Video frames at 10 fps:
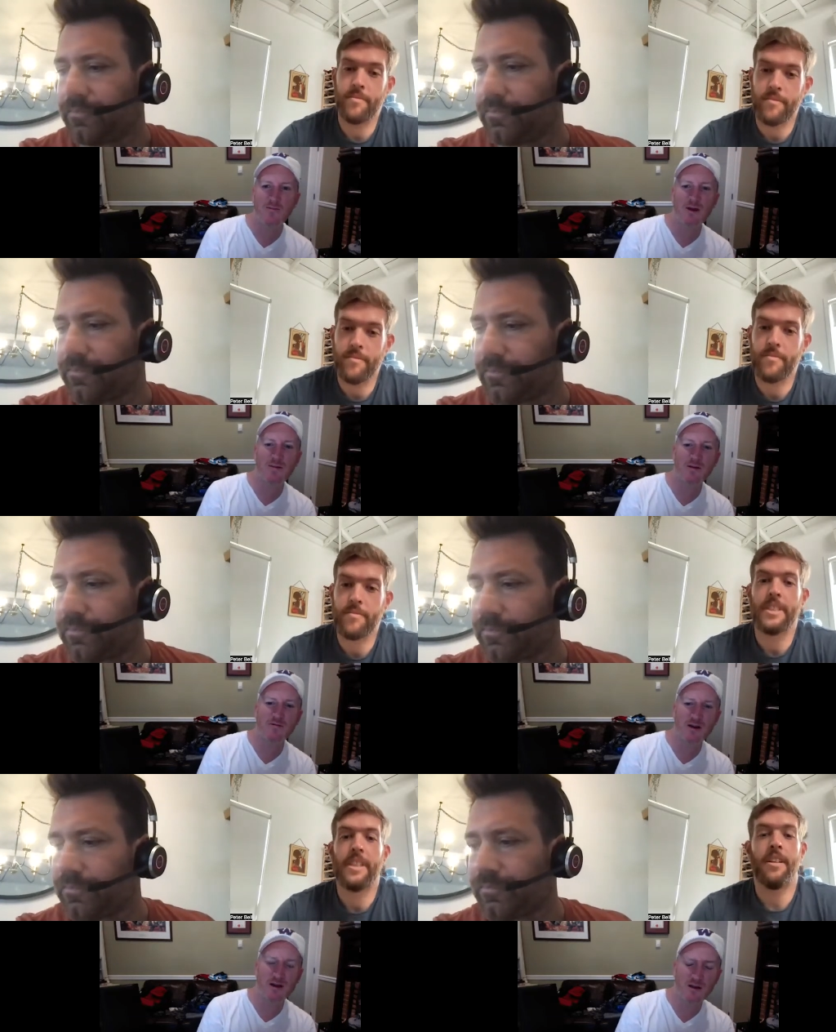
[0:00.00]
Speaker 1: people
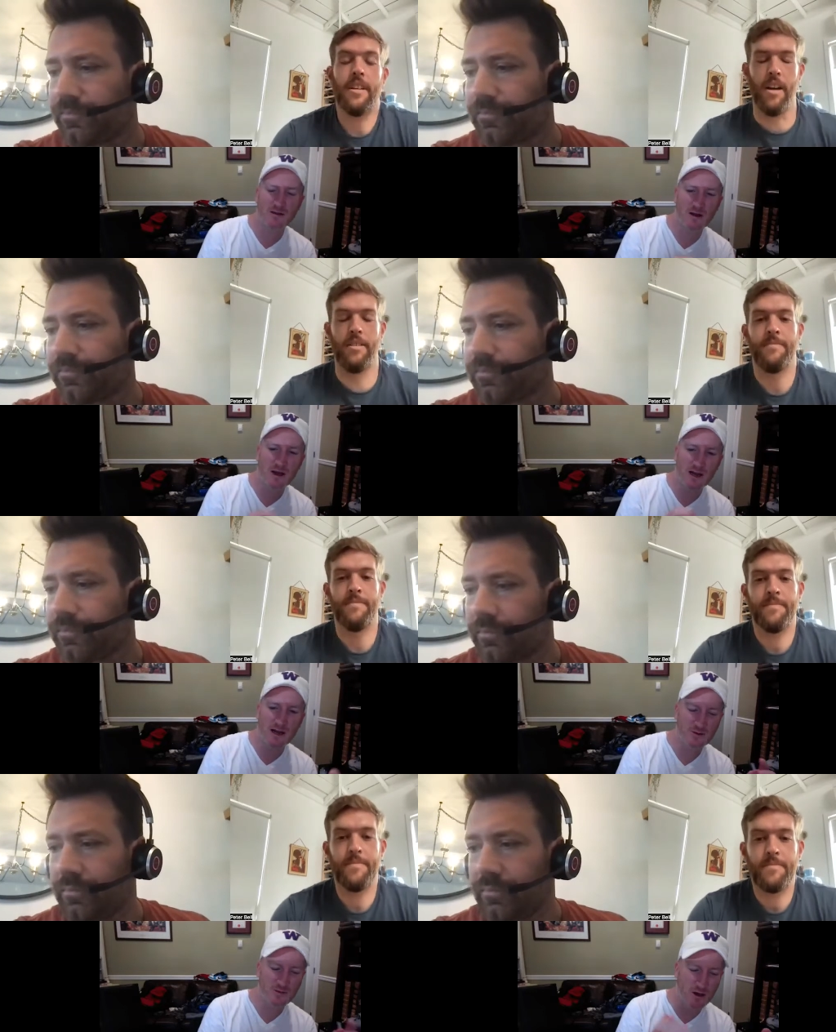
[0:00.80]
have written on an
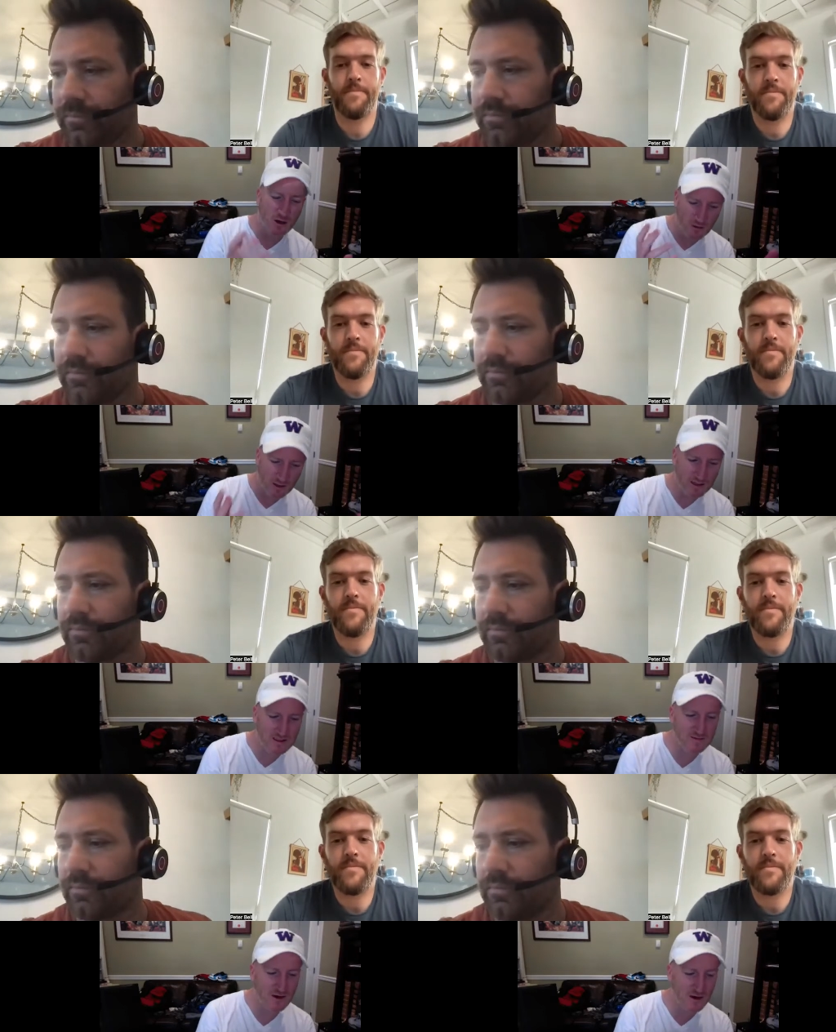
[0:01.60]
attribute the
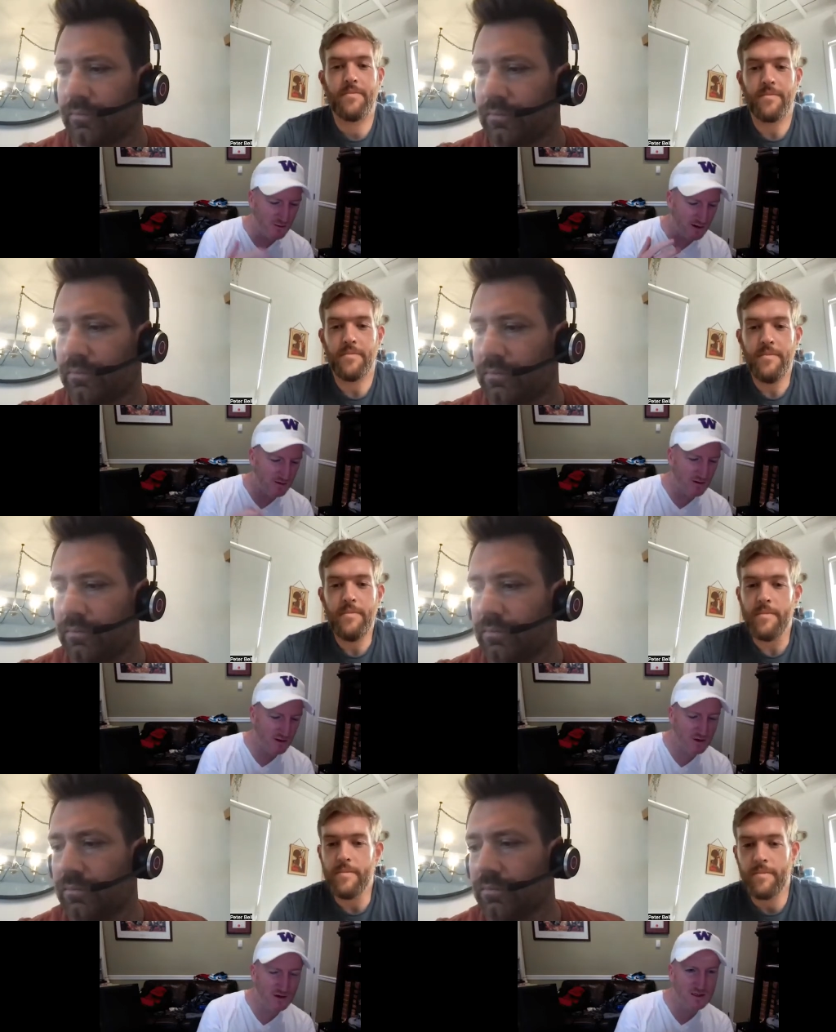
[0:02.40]
holiness of god or whatever the
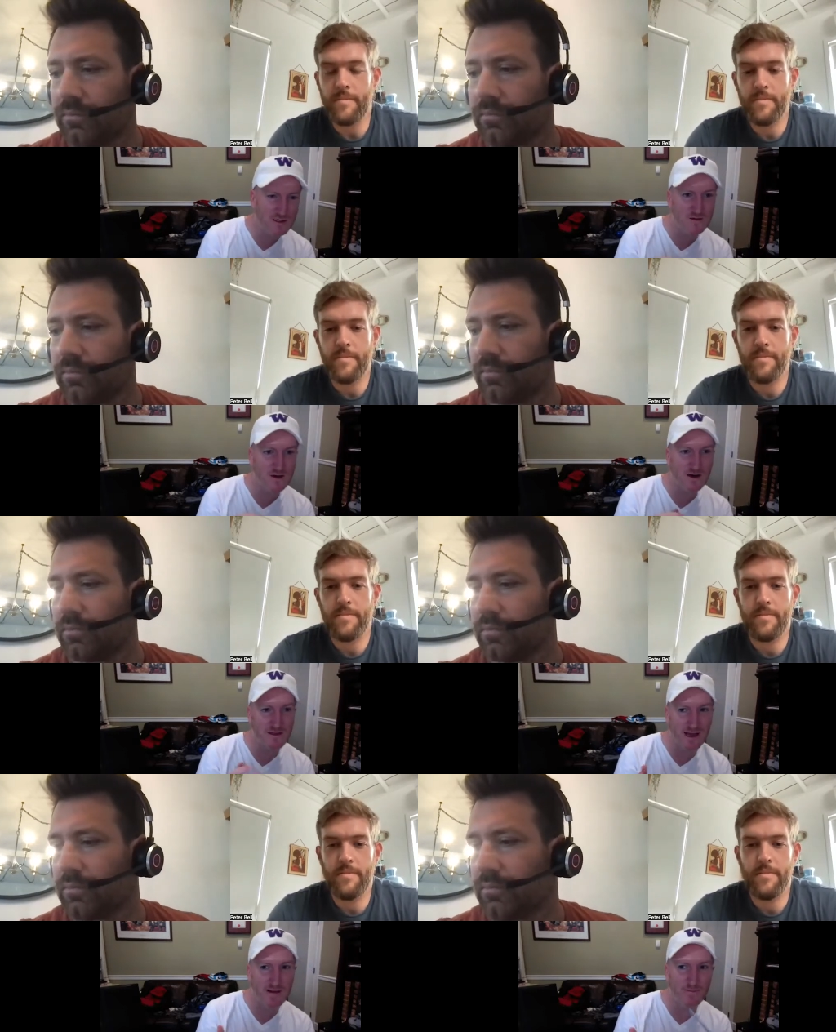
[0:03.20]
goodness of
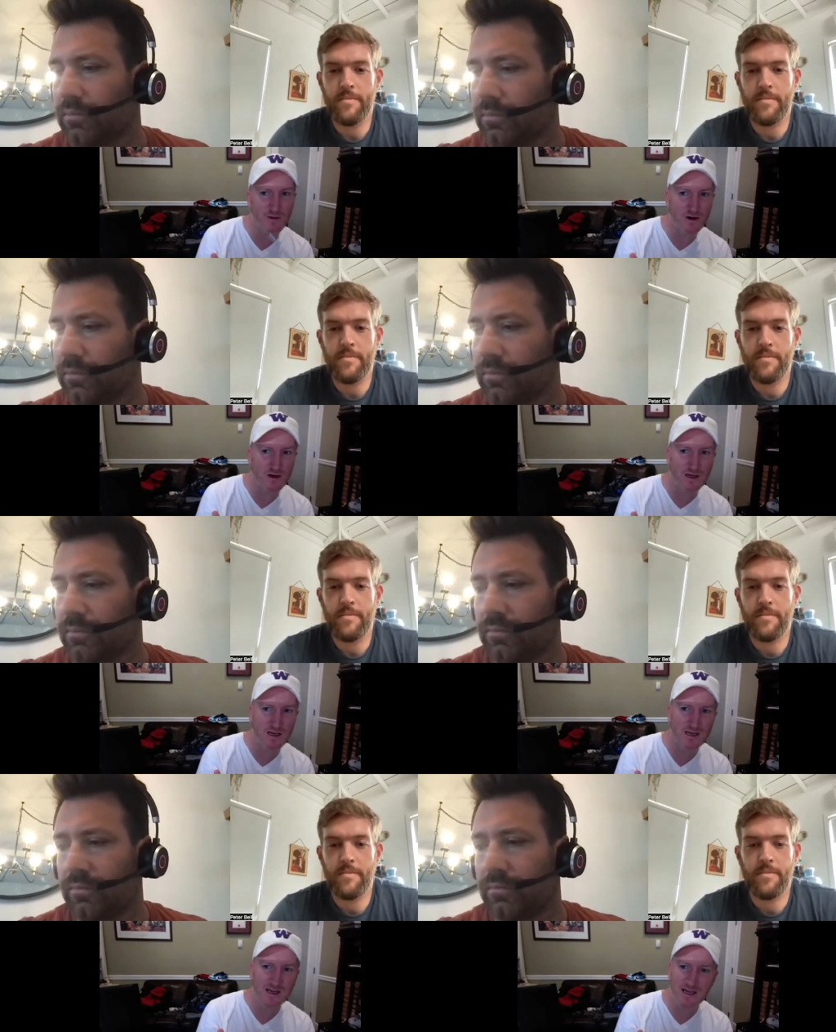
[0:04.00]
god that book
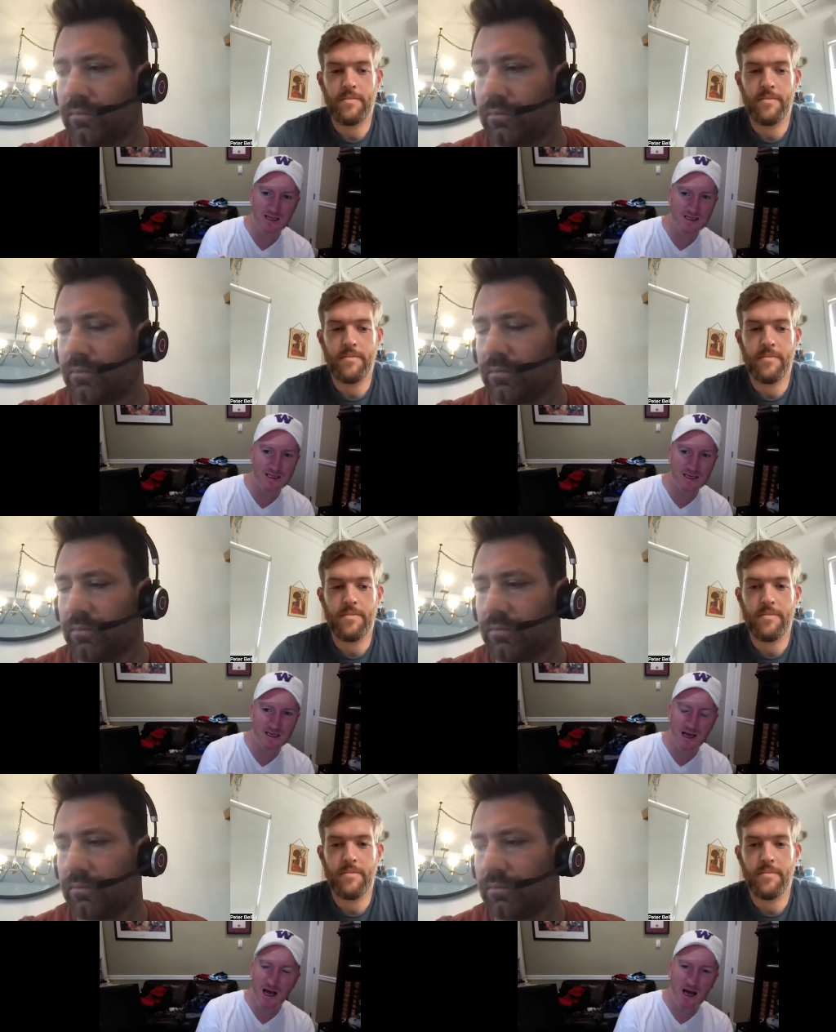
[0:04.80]
needs to
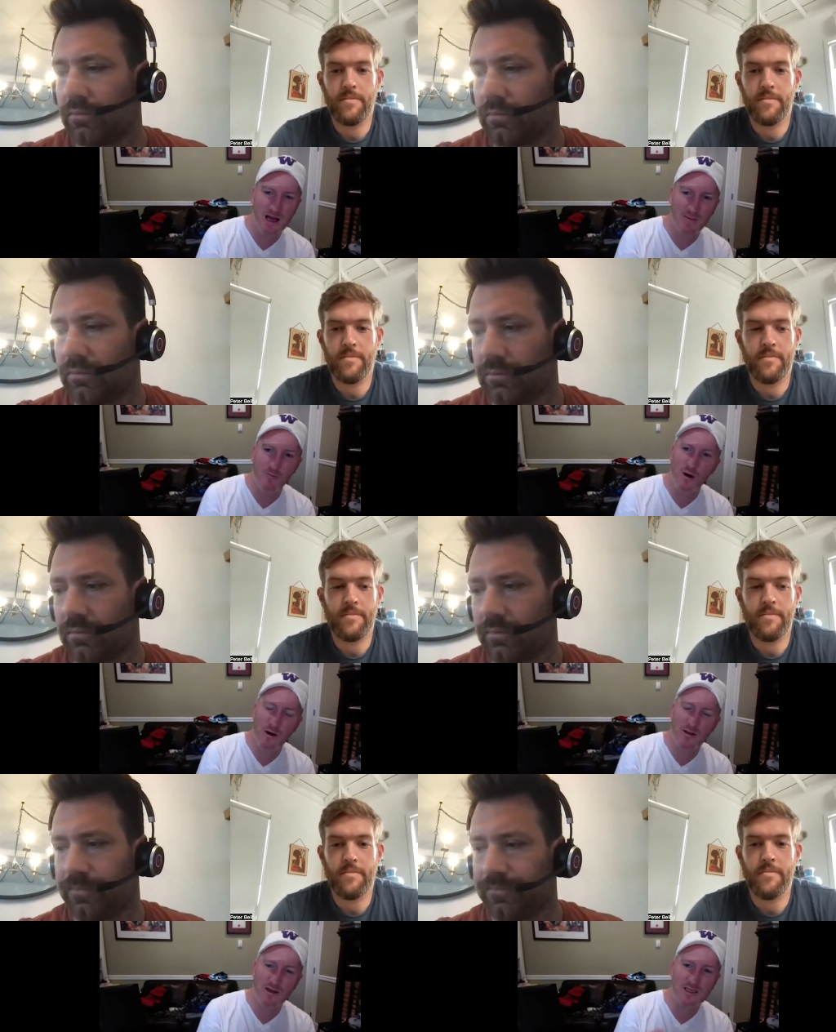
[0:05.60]
i'm
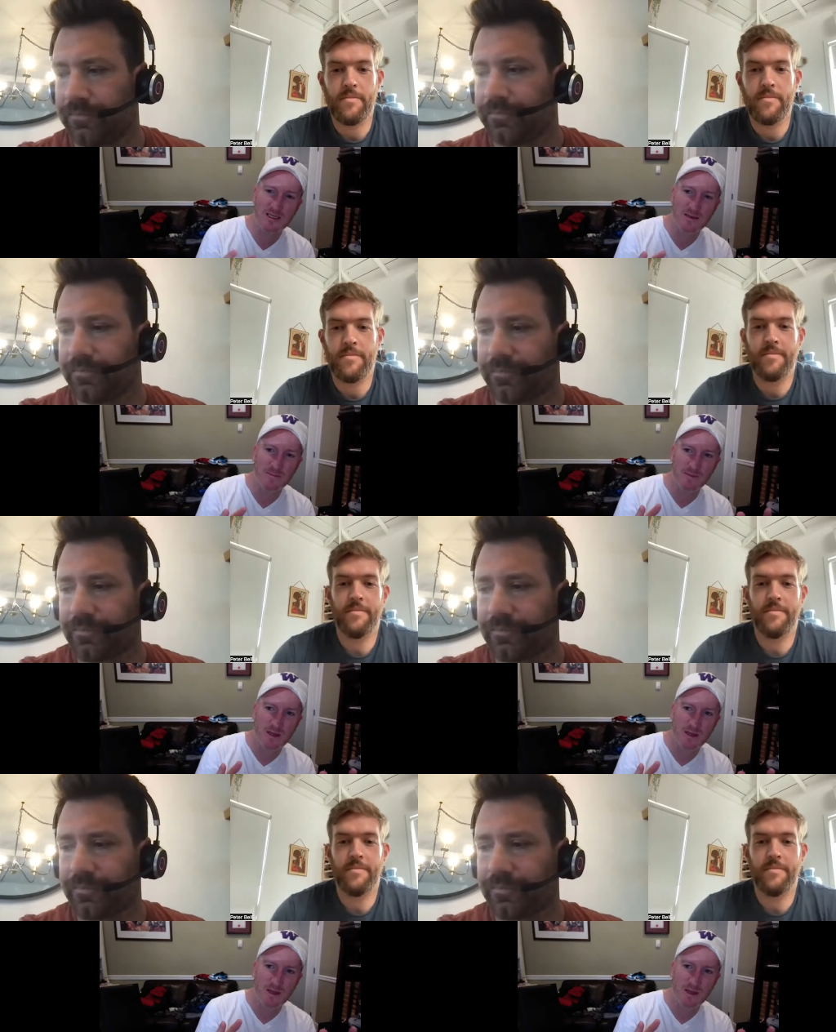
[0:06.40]
worried this